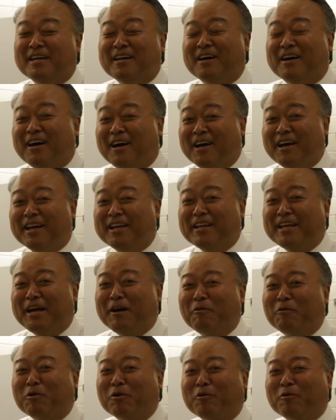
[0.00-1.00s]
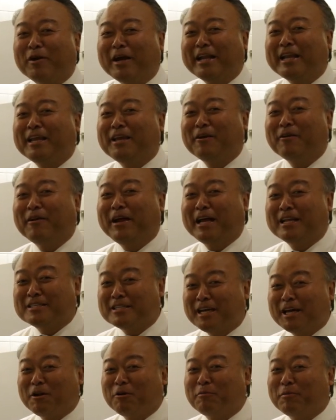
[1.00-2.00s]
Hi, now we're right here at
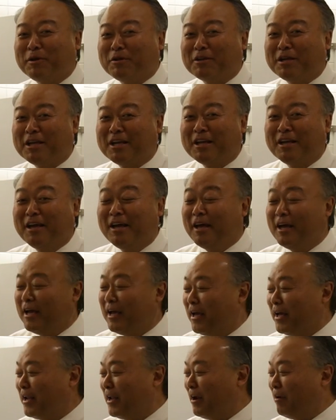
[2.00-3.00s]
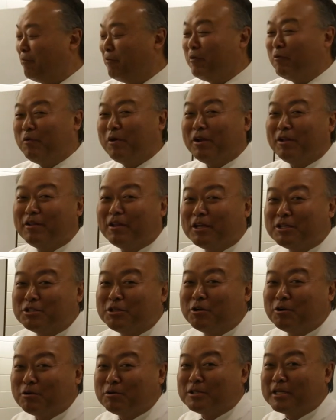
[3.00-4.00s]
Tanner Building and every one of these
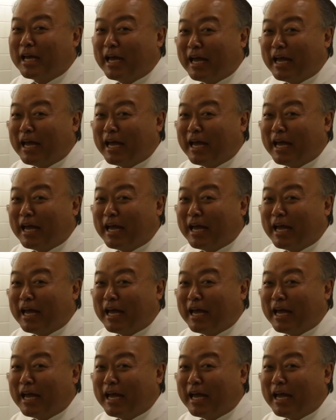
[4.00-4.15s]
urinals